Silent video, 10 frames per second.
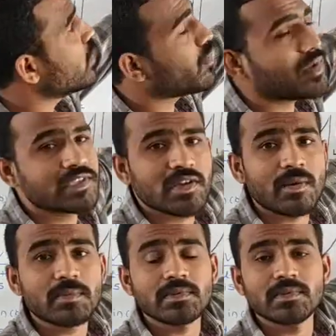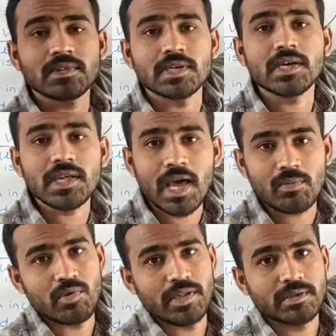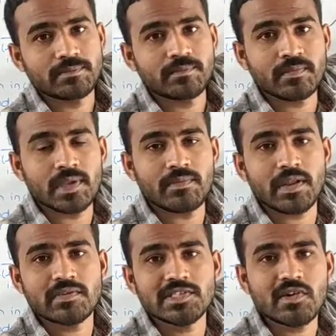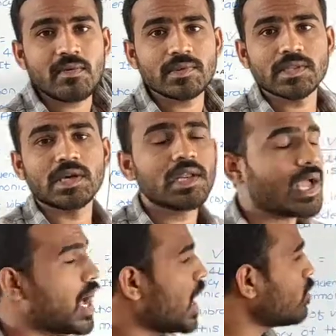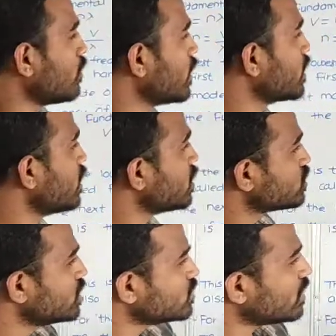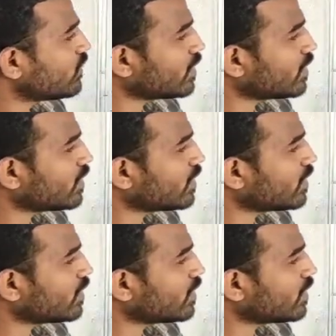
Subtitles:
Frequency of third harmonic. Frequency of third harmonic. So this is what?